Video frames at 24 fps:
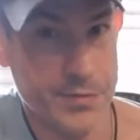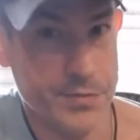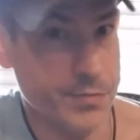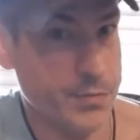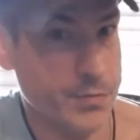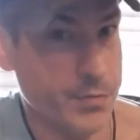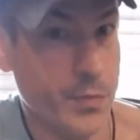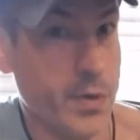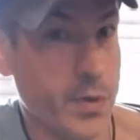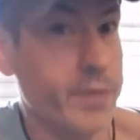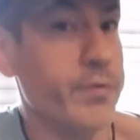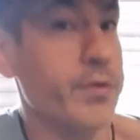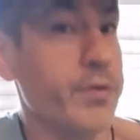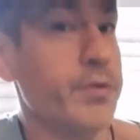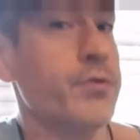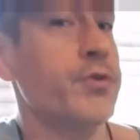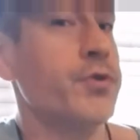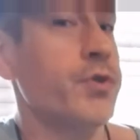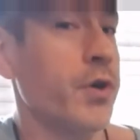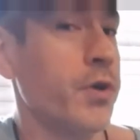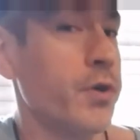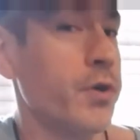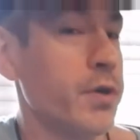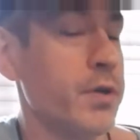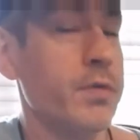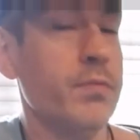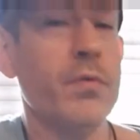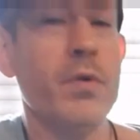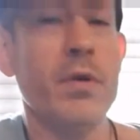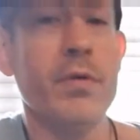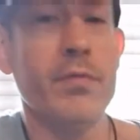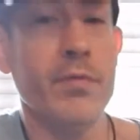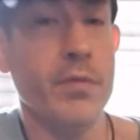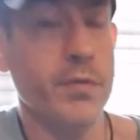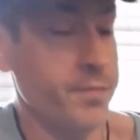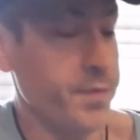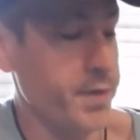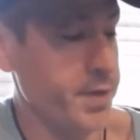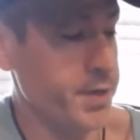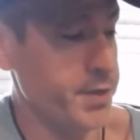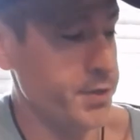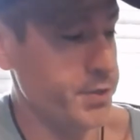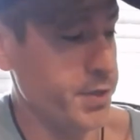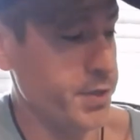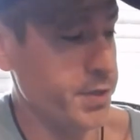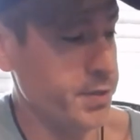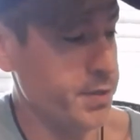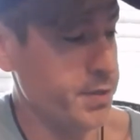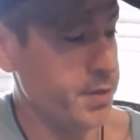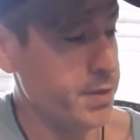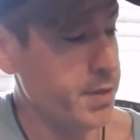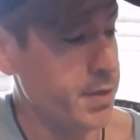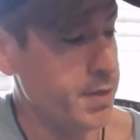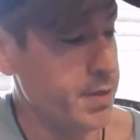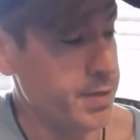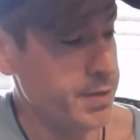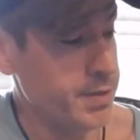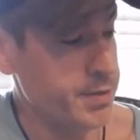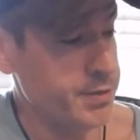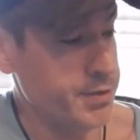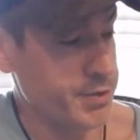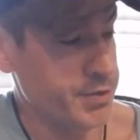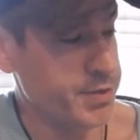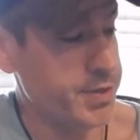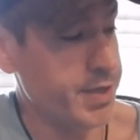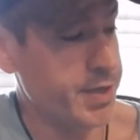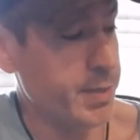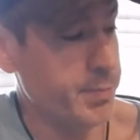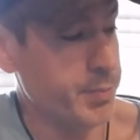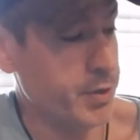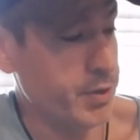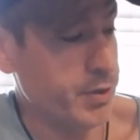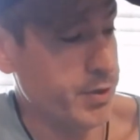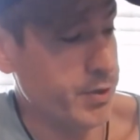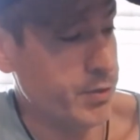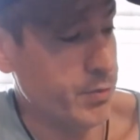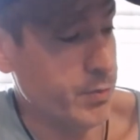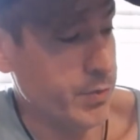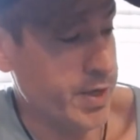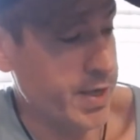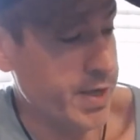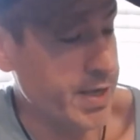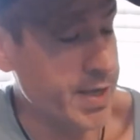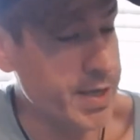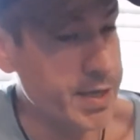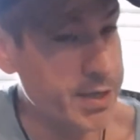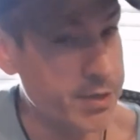wherever you start it, wherever you finish it. Just typically you want to end it